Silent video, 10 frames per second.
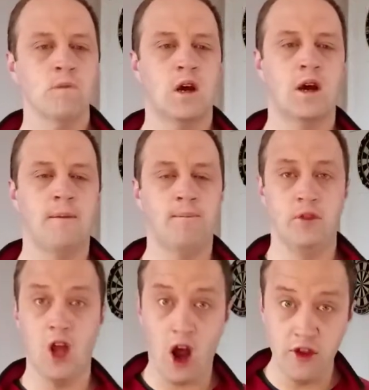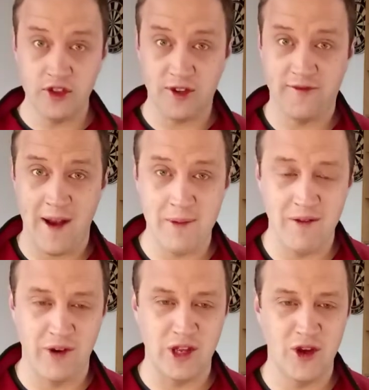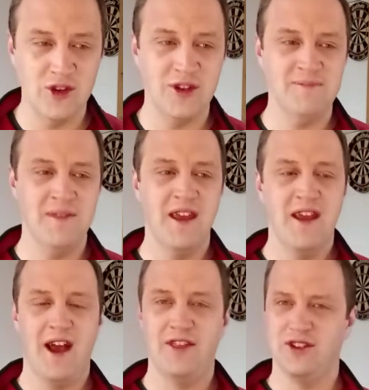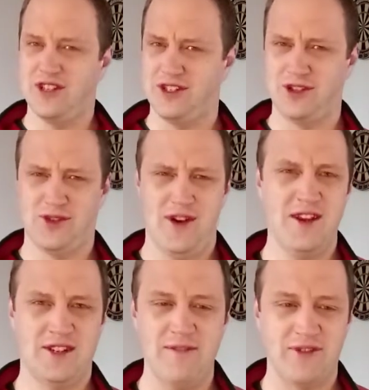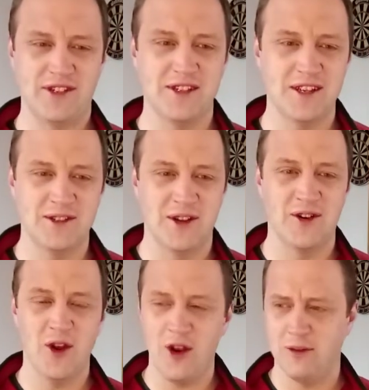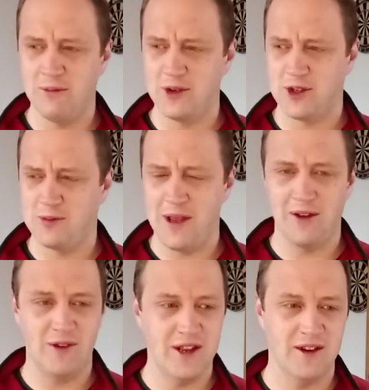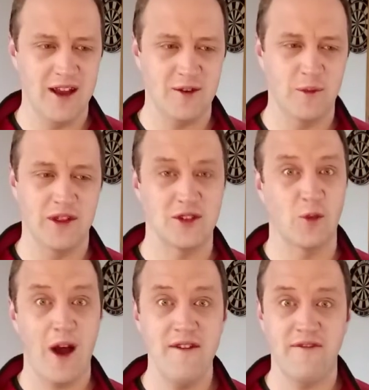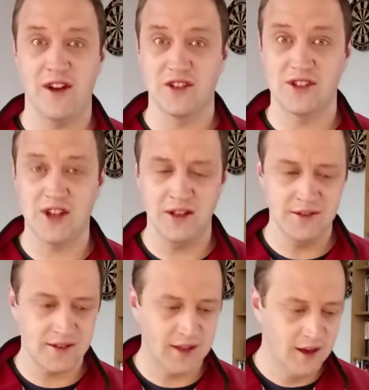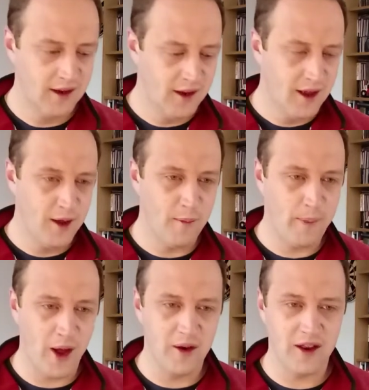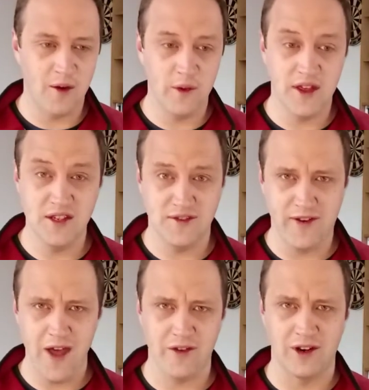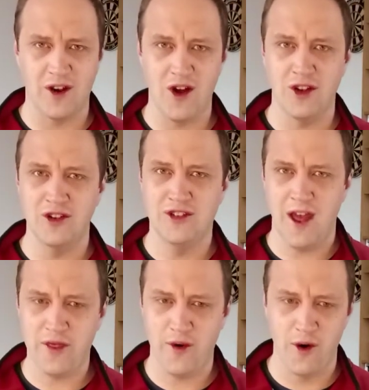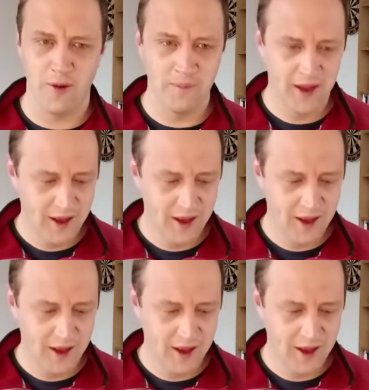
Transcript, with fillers: Uh, now there's a family reunion, and there's this strange emphasis, isn't there? Not on Moses being reunited with his wife and sons, but uh, with his father in law, Jethro.